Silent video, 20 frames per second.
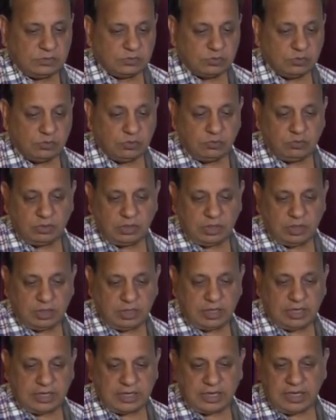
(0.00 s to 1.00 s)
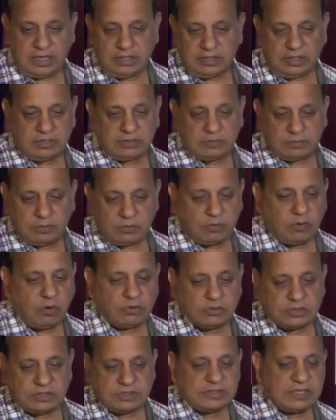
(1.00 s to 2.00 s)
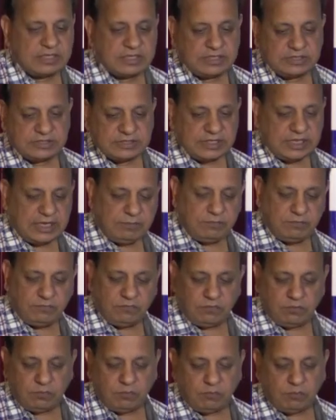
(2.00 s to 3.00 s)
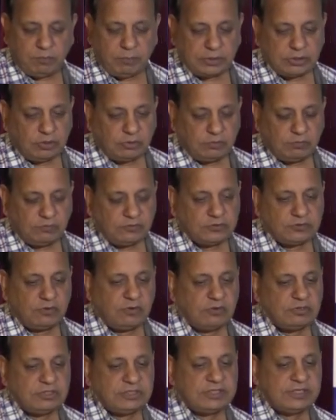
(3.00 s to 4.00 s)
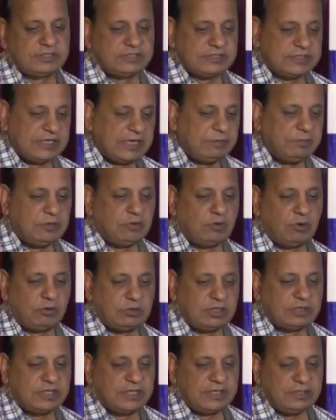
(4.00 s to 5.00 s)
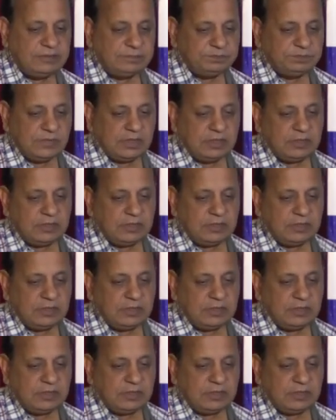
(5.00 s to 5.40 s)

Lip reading: So again, the causes are the same, pathophysiology is the same in all the things,